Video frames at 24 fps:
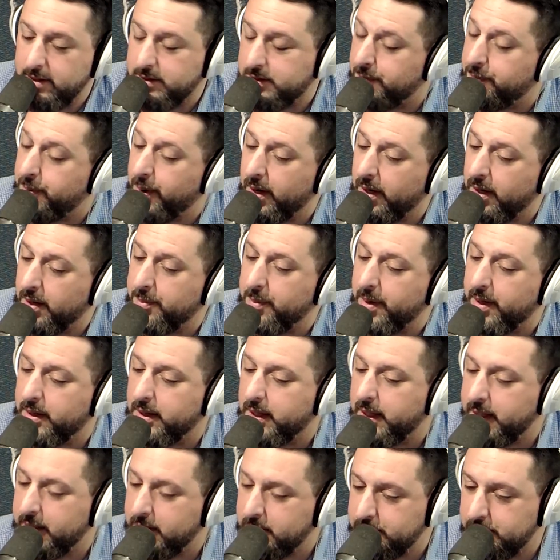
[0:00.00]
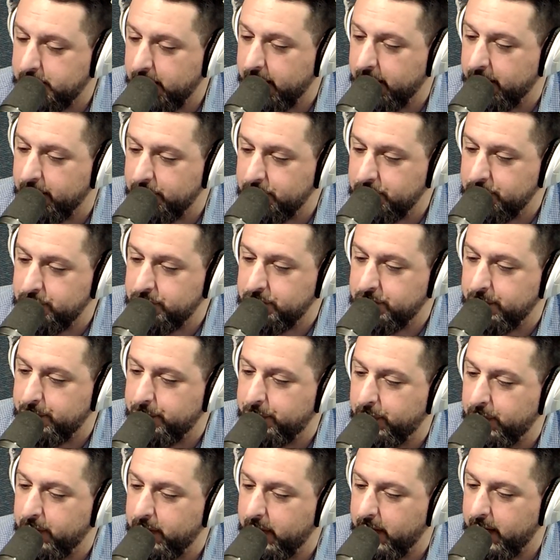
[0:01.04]
is the Puddle of Mudd lead singer. Exactly.
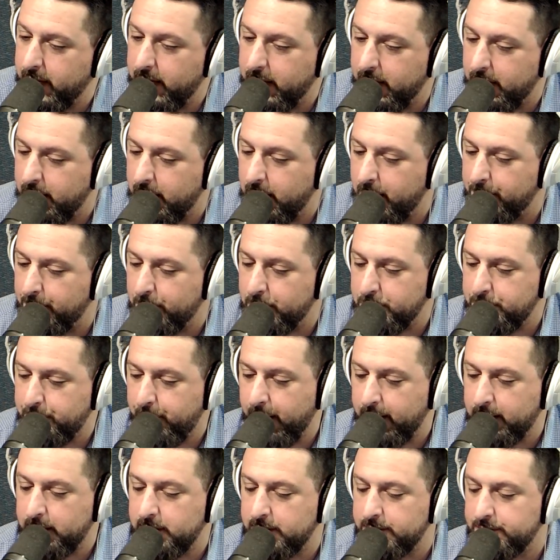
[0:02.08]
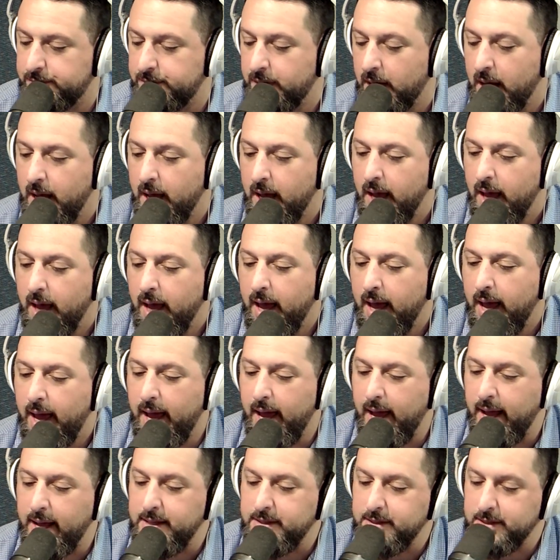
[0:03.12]
Just to put in uh, perspective. perspective. Thank you.
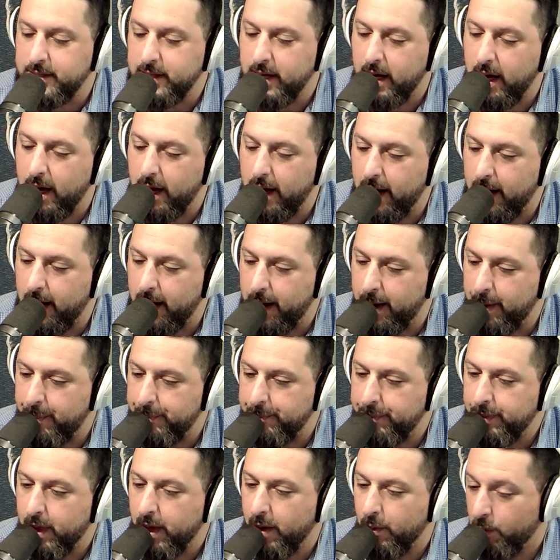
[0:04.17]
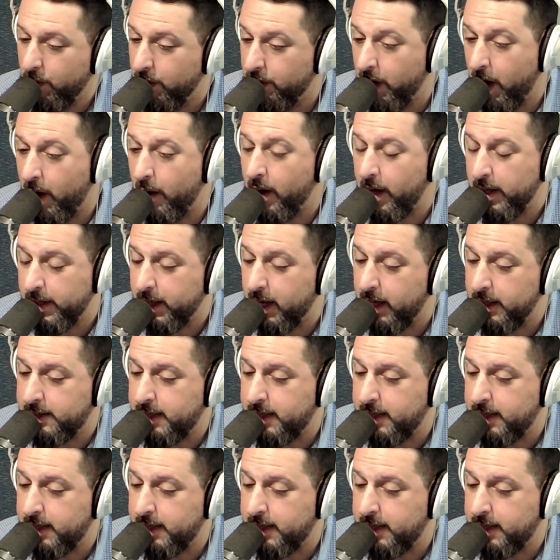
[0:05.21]
And, um, well, no, a, a